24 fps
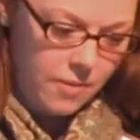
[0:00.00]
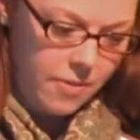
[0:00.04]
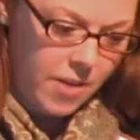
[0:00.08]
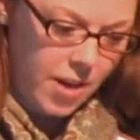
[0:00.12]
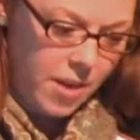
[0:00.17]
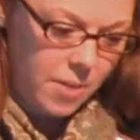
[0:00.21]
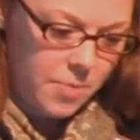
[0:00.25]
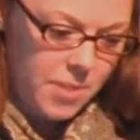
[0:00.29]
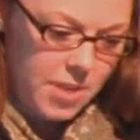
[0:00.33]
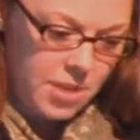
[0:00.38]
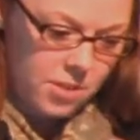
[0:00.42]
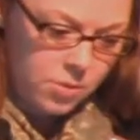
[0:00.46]

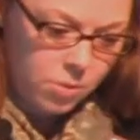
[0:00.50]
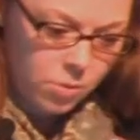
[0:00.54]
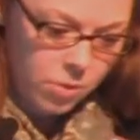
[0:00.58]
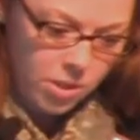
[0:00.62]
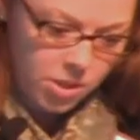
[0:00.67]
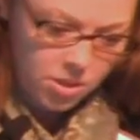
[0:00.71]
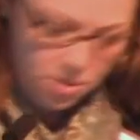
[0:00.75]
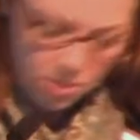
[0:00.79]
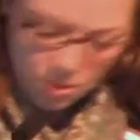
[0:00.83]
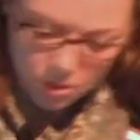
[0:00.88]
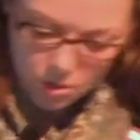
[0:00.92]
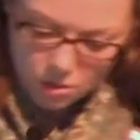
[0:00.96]
find peaceful
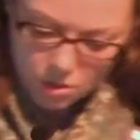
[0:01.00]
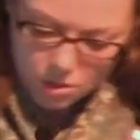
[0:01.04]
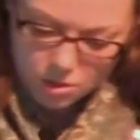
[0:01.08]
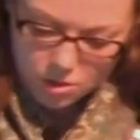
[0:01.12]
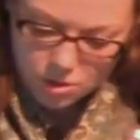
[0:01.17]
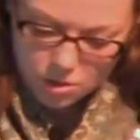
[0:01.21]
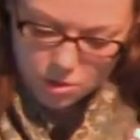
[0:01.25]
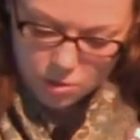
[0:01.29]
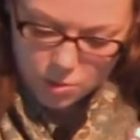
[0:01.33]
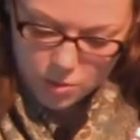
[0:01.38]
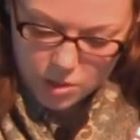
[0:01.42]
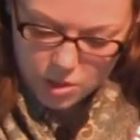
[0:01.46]

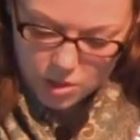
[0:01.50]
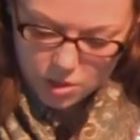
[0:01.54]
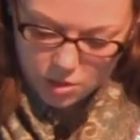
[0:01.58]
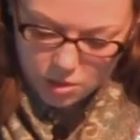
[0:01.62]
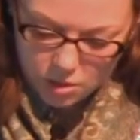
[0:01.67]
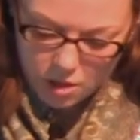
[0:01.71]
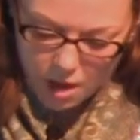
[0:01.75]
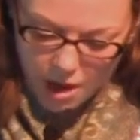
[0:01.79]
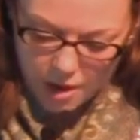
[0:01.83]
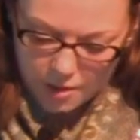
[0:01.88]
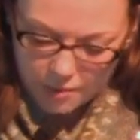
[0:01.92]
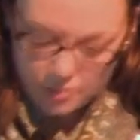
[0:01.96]
resolution to
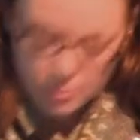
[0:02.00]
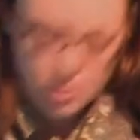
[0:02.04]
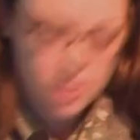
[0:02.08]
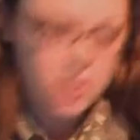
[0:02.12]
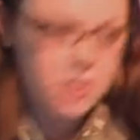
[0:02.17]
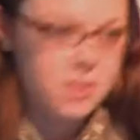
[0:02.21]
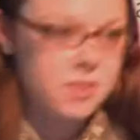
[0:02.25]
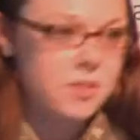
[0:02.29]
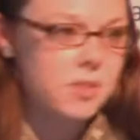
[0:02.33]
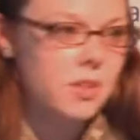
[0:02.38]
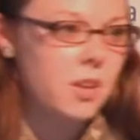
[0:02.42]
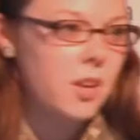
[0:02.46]
regional
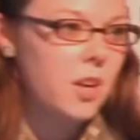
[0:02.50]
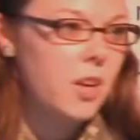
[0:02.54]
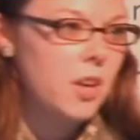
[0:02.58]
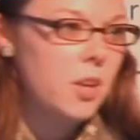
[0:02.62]
conflicts.